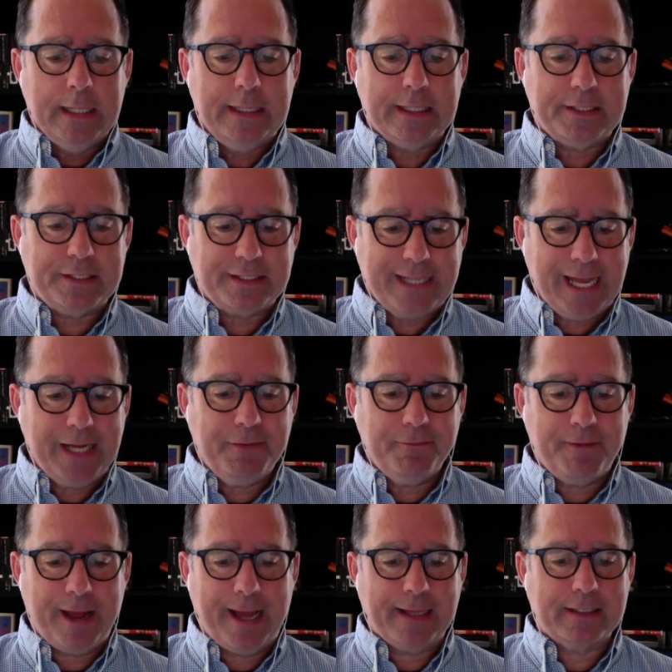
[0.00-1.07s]
The
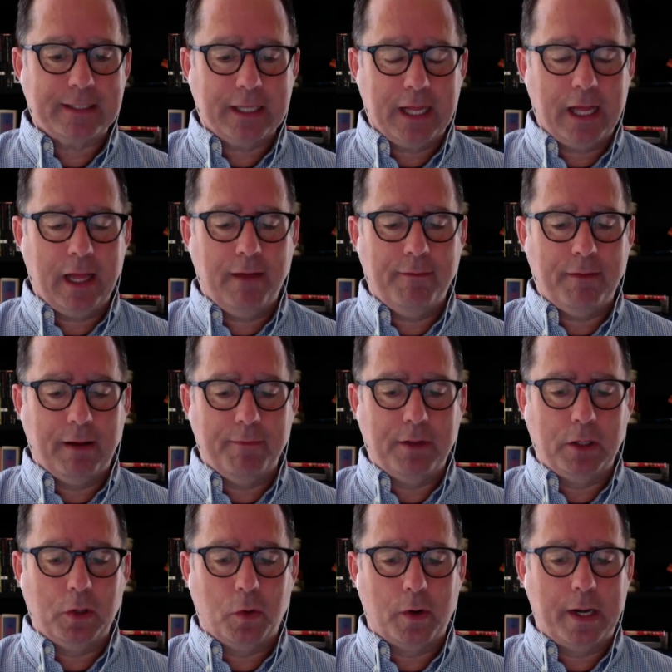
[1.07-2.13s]
steadfast love of the
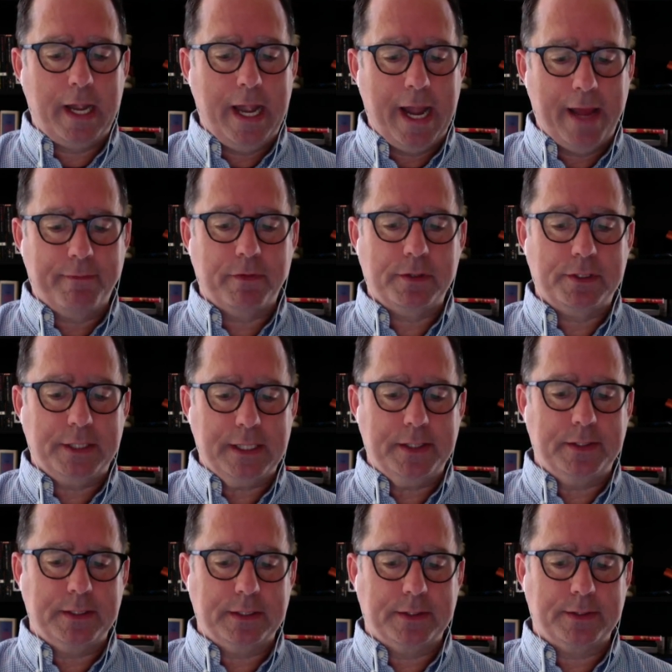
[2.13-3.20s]
Lord never
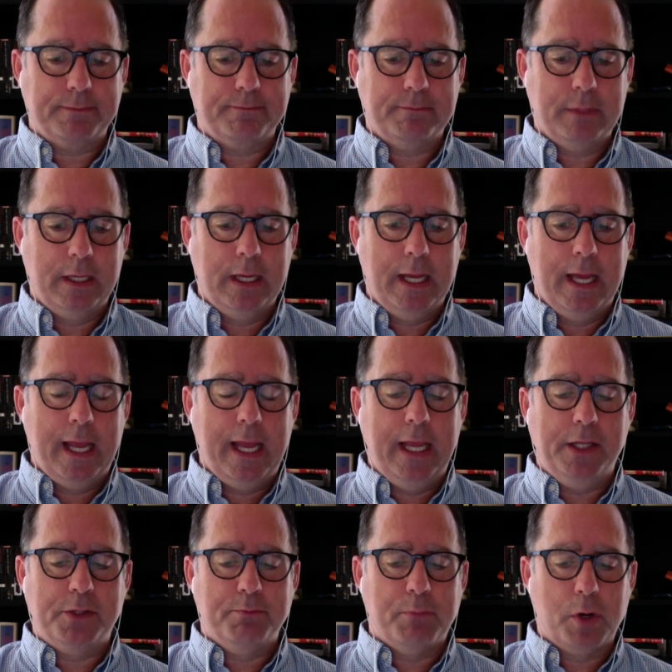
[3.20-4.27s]
ceases.
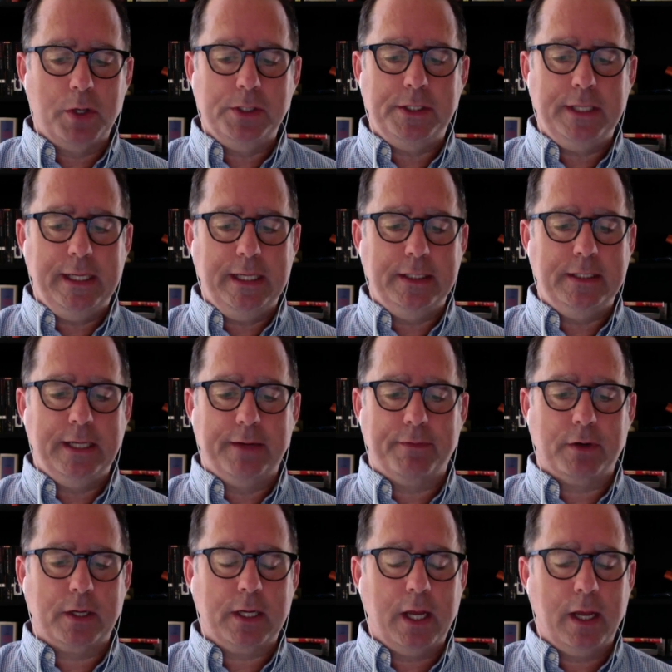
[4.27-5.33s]
His mercies
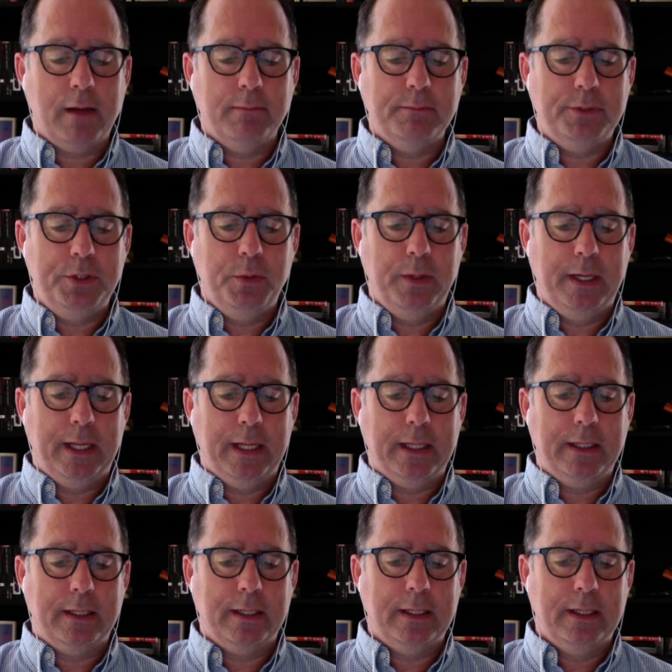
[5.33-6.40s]
never come to an
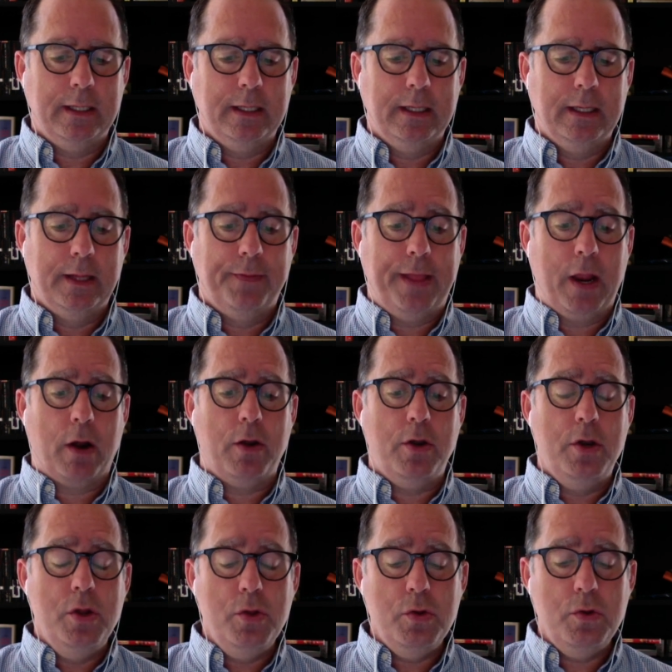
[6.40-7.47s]
end. They are
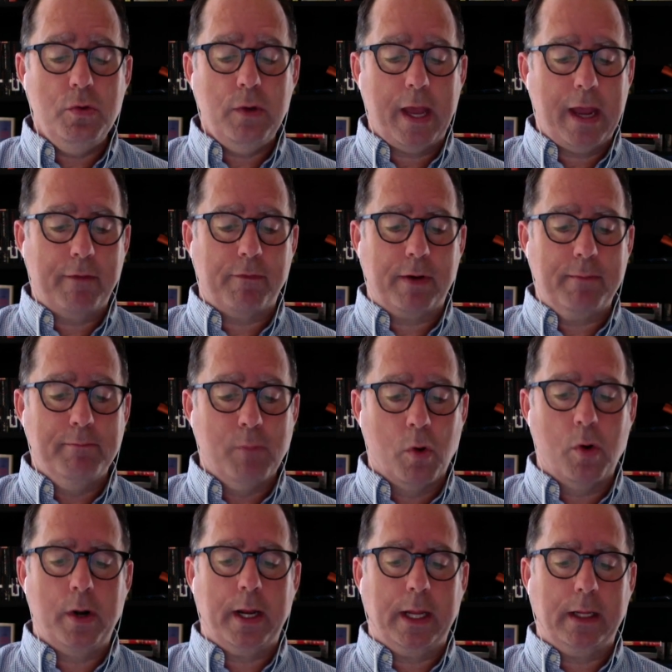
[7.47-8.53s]
new every
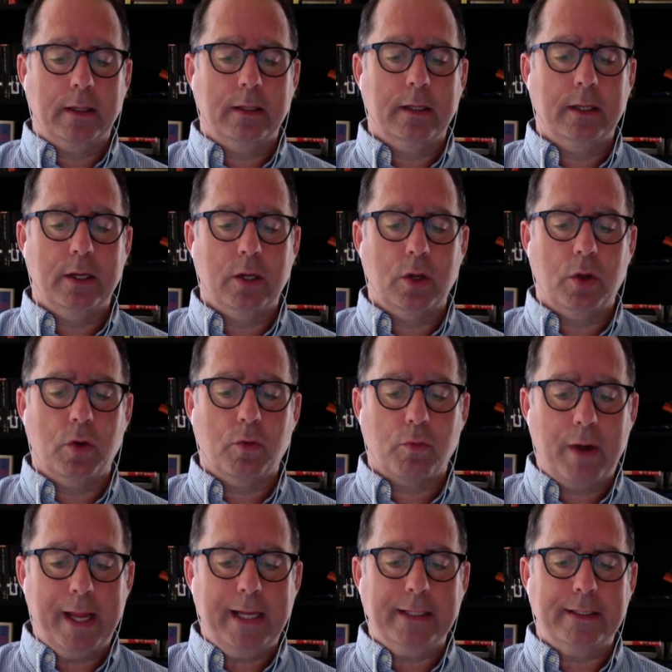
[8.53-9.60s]
morning.
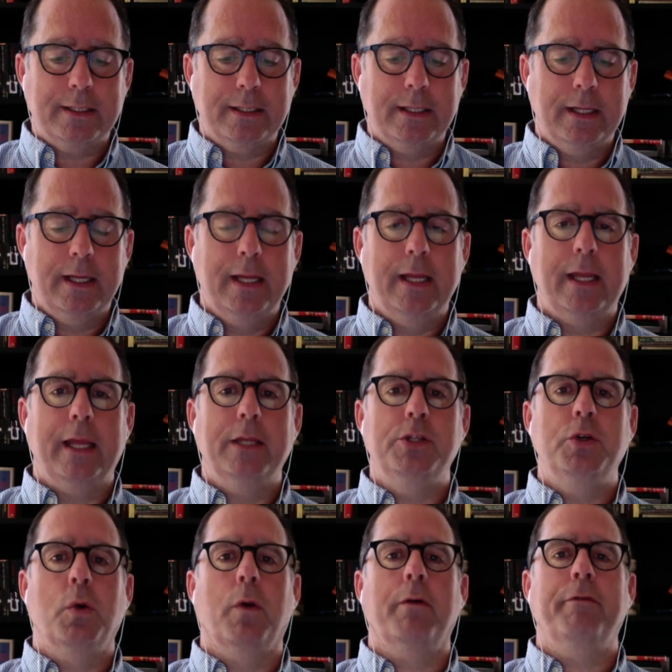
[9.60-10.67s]
Great is
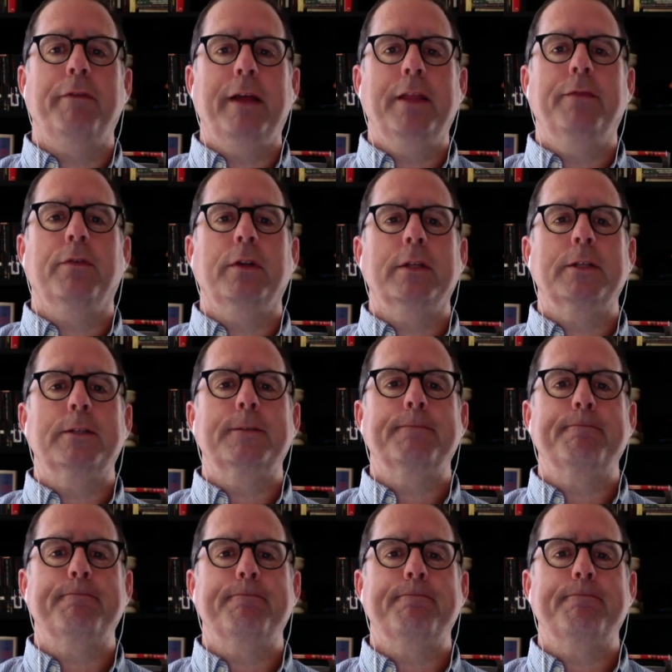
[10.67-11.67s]
your faithfulness.